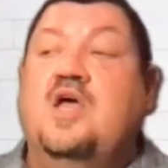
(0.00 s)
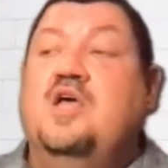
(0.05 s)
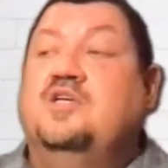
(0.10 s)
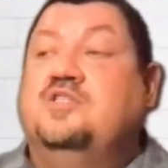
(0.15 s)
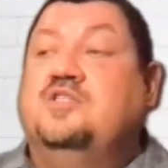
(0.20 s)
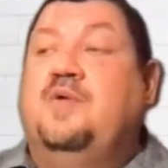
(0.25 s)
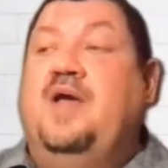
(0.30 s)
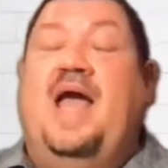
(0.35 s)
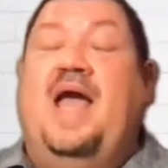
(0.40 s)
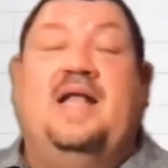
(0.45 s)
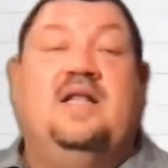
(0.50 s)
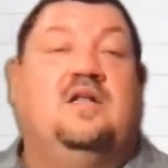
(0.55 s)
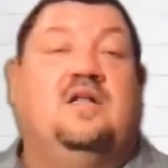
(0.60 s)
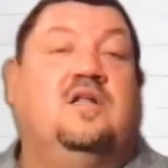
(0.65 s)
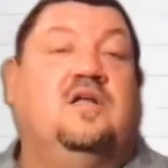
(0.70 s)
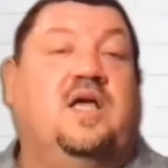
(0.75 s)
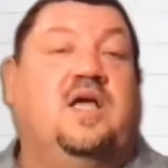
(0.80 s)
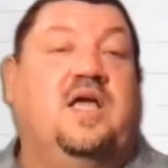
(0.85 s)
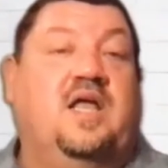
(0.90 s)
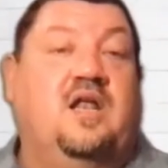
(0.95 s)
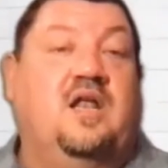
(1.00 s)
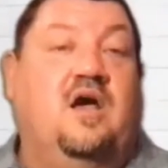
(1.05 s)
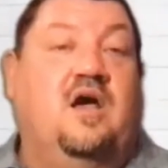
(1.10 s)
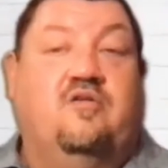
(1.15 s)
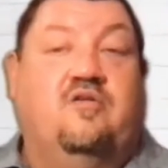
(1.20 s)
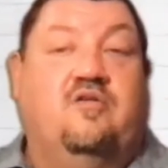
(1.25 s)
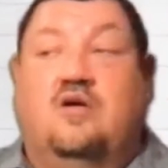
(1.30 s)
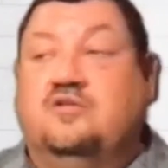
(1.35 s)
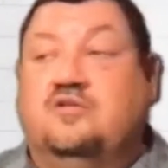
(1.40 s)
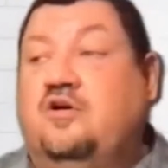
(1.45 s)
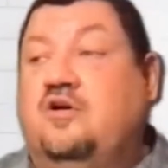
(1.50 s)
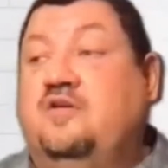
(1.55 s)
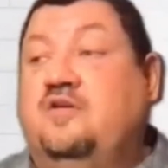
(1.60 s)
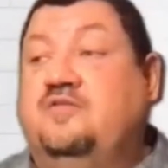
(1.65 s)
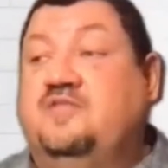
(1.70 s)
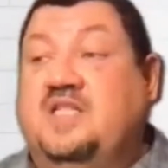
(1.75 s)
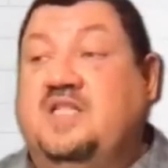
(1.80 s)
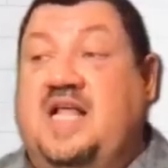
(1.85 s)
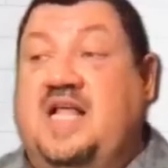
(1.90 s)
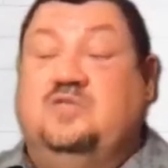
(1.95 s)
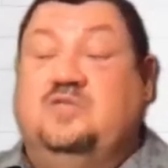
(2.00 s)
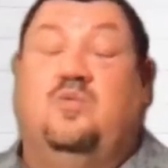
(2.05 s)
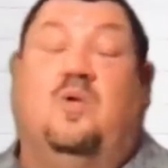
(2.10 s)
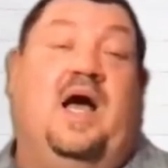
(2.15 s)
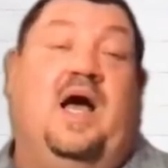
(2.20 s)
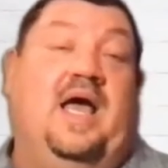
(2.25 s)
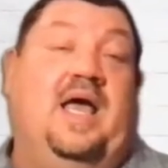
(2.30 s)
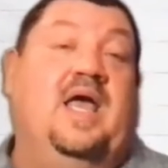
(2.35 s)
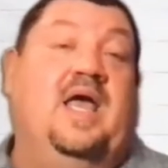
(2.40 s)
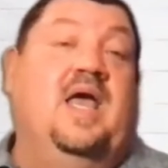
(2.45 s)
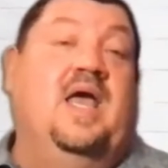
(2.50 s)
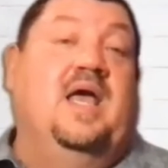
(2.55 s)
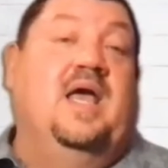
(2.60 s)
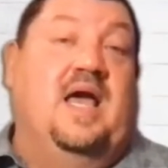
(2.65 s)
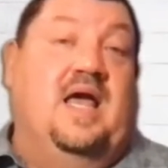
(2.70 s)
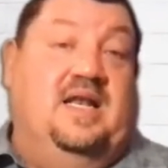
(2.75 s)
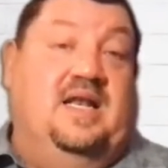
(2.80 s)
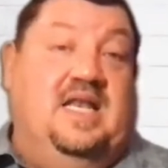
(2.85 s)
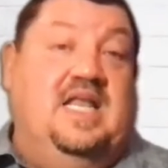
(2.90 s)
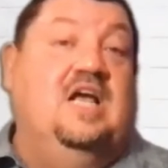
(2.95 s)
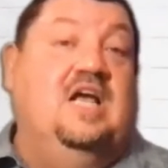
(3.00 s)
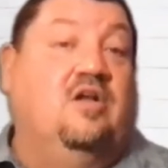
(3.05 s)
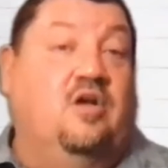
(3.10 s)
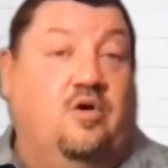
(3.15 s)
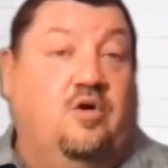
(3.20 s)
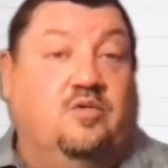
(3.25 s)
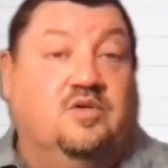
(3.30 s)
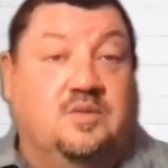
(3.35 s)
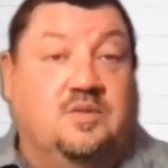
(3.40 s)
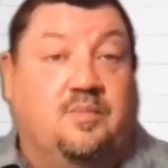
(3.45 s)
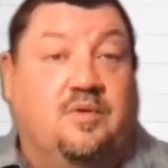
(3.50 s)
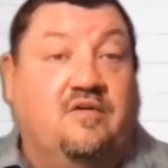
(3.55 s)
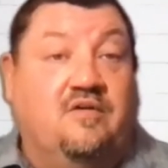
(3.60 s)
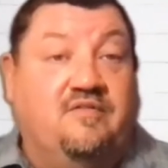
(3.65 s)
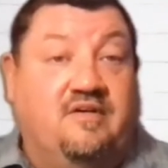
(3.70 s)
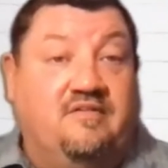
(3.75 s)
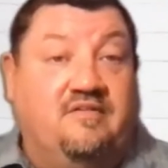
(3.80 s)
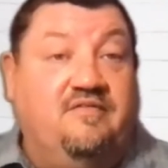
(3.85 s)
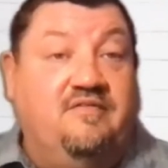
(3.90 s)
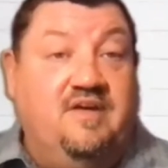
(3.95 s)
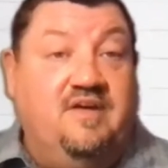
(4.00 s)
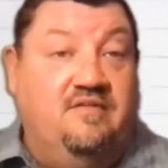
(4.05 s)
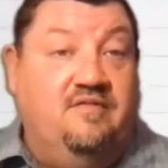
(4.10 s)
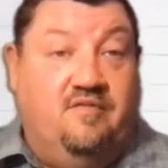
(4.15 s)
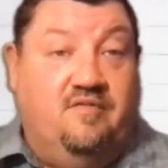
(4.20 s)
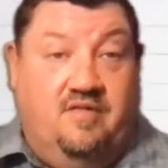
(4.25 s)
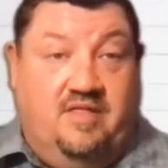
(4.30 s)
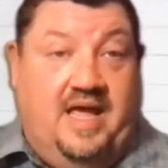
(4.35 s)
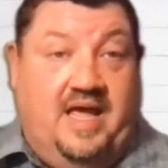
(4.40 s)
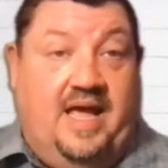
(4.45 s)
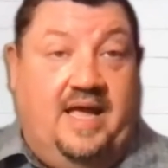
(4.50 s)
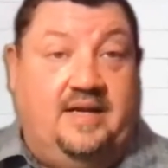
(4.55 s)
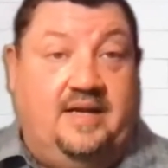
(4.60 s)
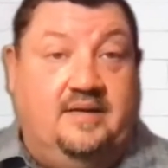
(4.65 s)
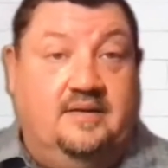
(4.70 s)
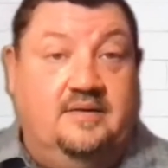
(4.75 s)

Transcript: So we had to look at other alternatives, and that's why kind of NeoLoad was a perfect fit for that.